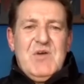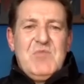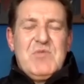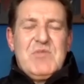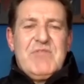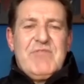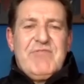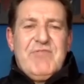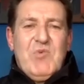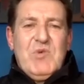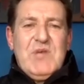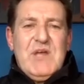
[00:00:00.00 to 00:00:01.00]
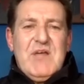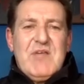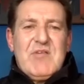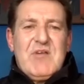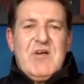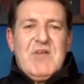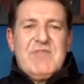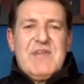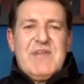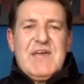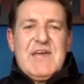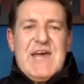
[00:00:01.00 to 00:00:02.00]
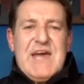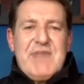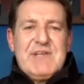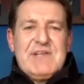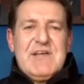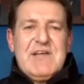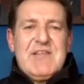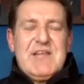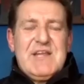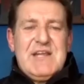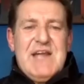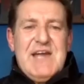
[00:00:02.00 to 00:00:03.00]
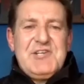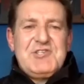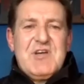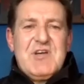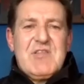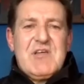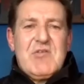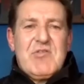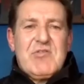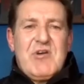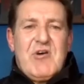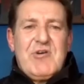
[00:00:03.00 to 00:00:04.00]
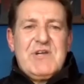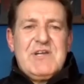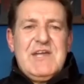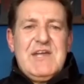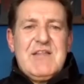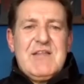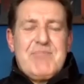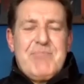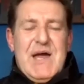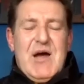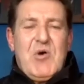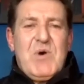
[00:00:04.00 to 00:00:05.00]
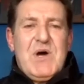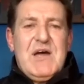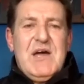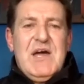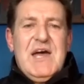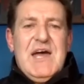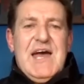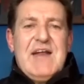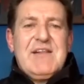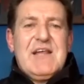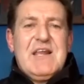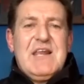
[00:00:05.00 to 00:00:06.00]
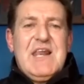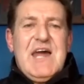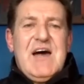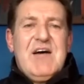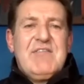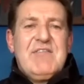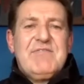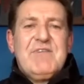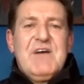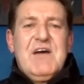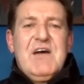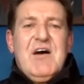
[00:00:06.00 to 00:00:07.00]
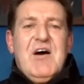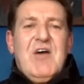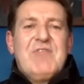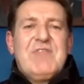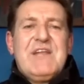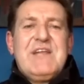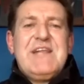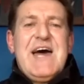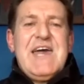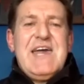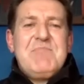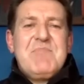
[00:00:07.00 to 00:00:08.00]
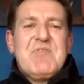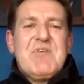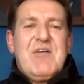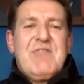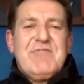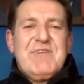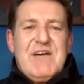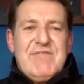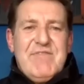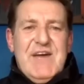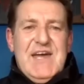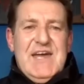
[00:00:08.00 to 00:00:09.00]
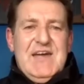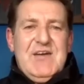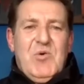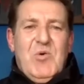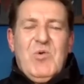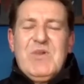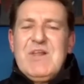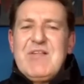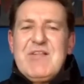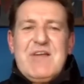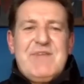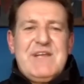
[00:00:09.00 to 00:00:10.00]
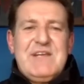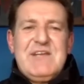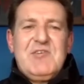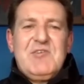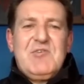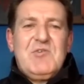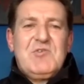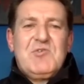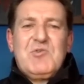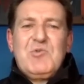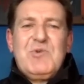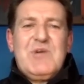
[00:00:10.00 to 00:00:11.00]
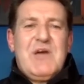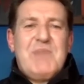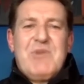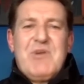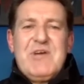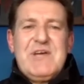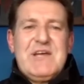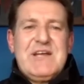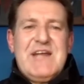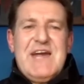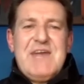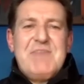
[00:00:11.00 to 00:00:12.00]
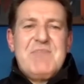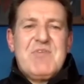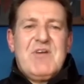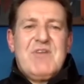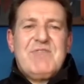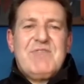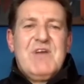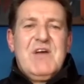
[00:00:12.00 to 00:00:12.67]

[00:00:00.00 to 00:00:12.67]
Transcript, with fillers: with the fullness of the character, the nature, the authority, the power, and the love mm. of the names of Yahweh. All the 72 Hebraic names of